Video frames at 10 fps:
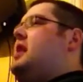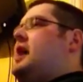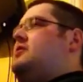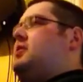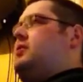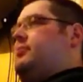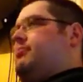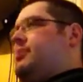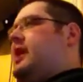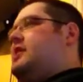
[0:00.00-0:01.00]
I took the
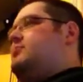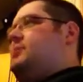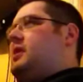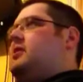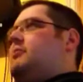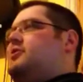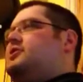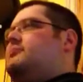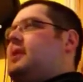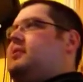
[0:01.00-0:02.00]
PHB, the
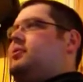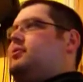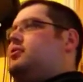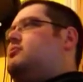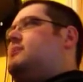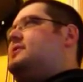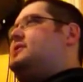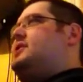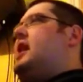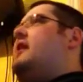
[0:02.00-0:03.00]
Monster Manual, Dungeon
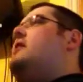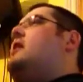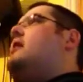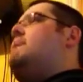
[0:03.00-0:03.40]
Master's Guide,